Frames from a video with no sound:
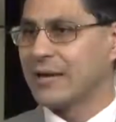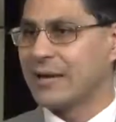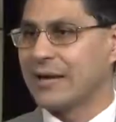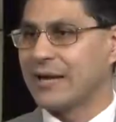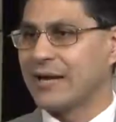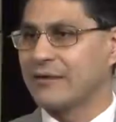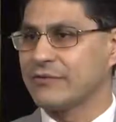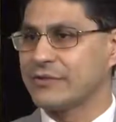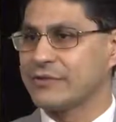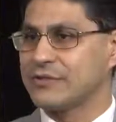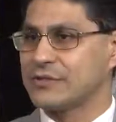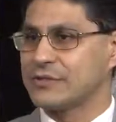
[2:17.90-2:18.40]

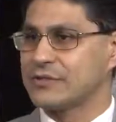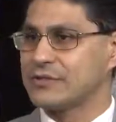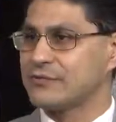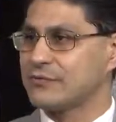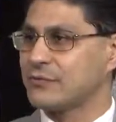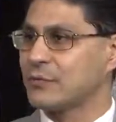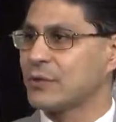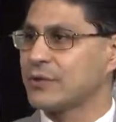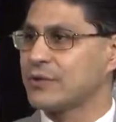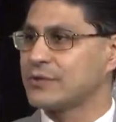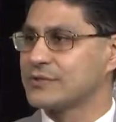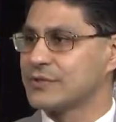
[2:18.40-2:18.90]
average is
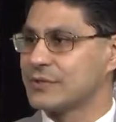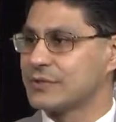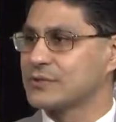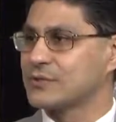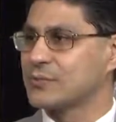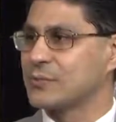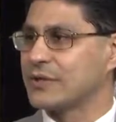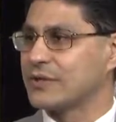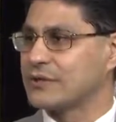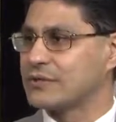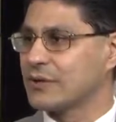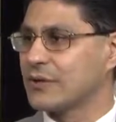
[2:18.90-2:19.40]
4 to 6
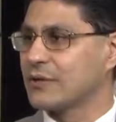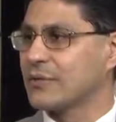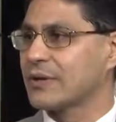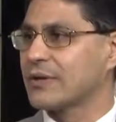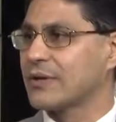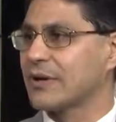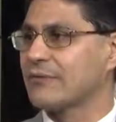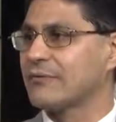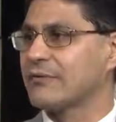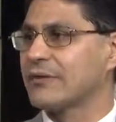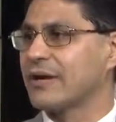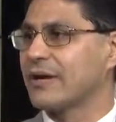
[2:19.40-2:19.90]
weeks on
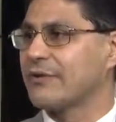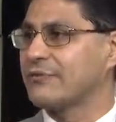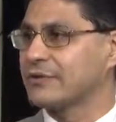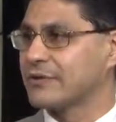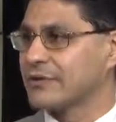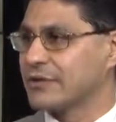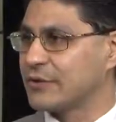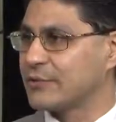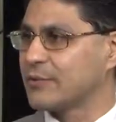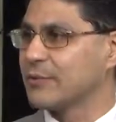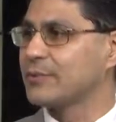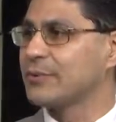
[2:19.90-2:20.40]
recovery after
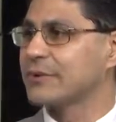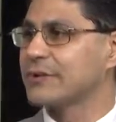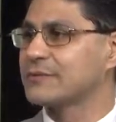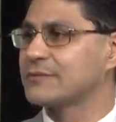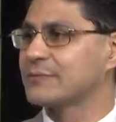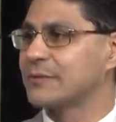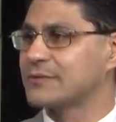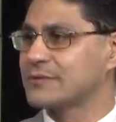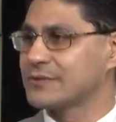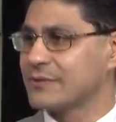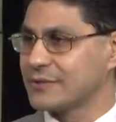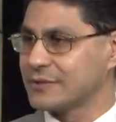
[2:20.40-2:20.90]
knee
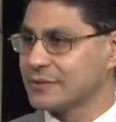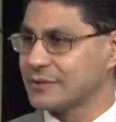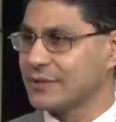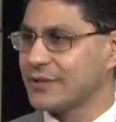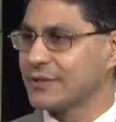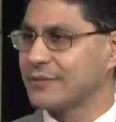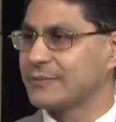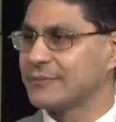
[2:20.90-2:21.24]
replacement surgery.